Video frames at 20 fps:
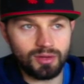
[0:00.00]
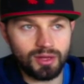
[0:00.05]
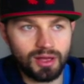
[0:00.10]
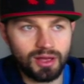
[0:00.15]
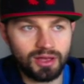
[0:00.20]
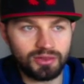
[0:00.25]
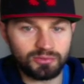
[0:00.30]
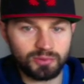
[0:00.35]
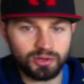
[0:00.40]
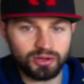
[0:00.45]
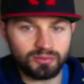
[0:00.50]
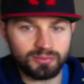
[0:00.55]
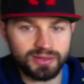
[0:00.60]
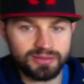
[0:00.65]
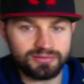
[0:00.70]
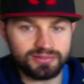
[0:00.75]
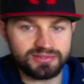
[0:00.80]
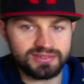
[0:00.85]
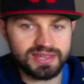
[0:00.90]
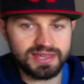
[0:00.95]
as we're going to be
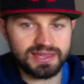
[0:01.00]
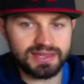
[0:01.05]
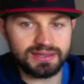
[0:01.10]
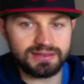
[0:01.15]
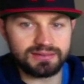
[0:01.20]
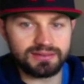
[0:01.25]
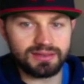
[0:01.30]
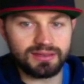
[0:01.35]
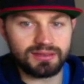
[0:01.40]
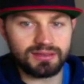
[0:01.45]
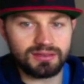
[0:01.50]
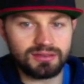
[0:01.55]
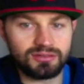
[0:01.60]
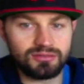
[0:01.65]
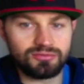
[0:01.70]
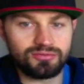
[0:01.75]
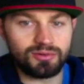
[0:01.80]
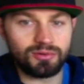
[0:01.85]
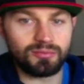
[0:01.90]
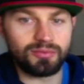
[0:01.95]
fatigued
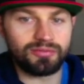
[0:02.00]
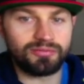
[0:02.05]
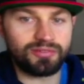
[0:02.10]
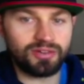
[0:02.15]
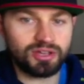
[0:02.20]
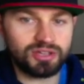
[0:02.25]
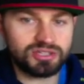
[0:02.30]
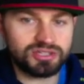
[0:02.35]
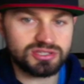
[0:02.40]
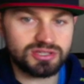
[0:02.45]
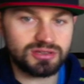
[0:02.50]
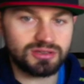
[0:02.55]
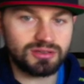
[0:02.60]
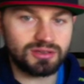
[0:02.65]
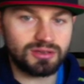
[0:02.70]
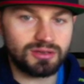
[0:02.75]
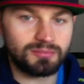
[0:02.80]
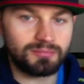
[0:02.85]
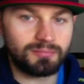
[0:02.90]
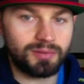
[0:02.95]
from the first
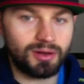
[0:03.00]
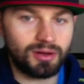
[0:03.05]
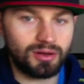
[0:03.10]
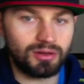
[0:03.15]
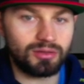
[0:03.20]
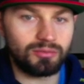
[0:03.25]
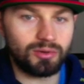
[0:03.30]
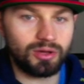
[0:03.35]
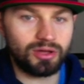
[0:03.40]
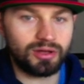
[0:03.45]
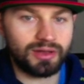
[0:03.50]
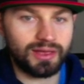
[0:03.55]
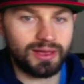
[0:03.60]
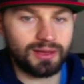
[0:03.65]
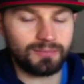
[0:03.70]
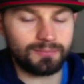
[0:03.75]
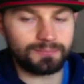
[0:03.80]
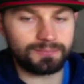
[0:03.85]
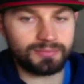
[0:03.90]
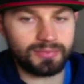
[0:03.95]
part of the
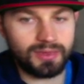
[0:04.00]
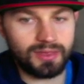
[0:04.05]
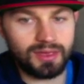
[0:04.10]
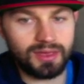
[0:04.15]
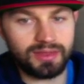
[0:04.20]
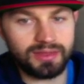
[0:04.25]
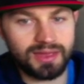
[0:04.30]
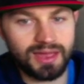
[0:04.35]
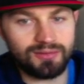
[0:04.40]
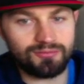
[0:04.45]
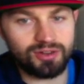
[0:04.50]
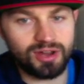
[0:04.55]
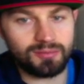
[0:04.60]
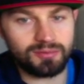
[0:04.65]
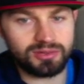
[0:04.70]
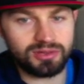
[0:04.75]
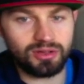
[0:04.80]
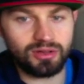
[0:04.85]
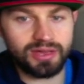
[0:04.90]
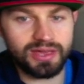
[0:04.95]
workout, the
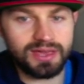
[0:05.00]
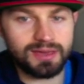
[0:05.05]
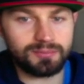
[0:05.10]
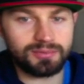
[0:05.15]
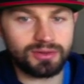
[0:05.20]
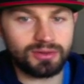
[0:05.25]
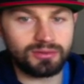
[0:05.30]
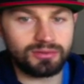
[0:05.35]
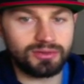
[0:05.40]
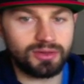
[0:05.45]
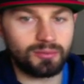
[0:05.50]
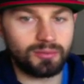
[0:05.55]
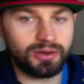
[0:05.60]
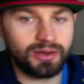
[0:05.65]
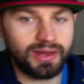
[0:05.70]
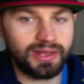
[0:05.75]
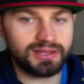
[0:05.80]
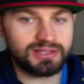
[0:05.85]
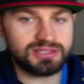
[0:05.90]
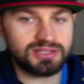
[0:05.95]
AMRAP, a lot of hip
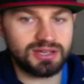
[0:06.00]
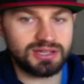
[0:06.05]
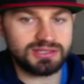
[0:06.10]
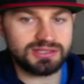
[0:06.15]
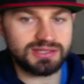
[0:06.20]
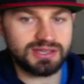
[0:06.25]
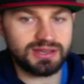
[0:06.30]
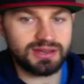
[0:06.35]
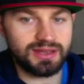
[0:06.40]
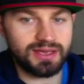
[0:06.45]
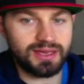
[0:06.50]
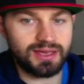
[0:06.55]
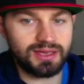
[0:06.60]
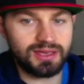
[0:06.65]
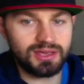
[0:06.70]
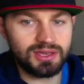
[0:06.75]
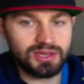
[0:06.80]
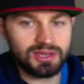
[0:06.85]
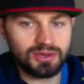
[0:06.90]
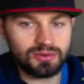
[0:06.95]
dominant exercises in there,
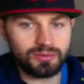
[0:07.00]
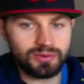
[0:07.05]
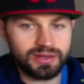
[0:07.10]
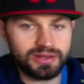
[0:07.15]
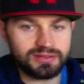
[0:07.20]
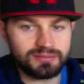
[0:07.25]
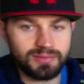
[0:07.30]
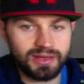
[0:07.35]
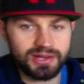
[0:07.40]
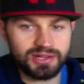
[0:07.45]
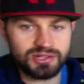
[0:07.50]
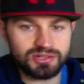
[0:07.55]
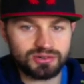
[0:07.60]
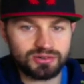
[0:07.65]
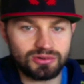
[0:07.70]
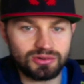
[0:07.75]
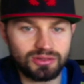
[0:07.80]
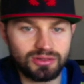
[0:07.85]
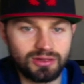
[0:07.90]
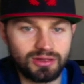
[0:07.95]
we need to make
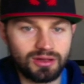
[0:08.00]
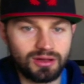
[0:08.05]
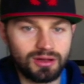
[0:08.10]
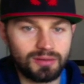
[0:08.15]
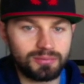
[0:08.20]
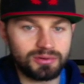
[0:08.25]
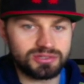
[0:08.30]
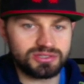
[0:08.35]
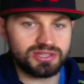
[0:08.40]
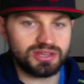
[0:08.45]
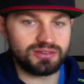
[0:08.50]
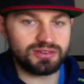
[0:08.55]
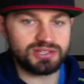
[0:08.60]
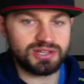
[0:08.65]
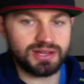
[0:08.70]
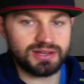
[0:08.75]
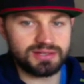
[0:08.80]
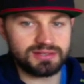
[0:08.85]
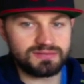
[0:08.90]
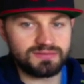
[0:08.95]
sure that our posterior
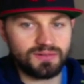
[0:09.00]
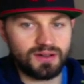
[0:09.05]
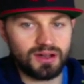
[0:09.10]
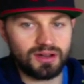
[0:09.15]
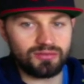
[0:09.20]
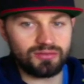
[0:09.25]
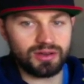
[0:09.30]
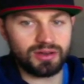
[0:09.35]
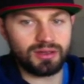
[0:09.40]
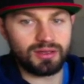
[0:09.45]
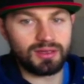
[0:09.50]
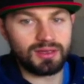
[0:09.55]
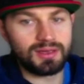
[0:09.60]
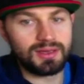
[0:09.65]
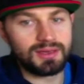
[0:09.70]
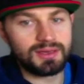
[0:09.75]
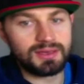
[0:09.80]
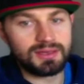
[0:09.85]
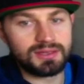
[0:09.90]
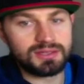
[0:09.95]
chain is firing.
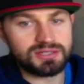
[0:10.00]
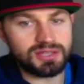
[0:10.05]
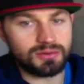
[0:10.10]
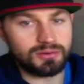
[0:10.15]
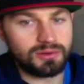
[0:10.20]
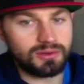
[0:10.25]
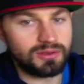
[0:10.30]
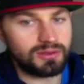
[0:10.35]
So,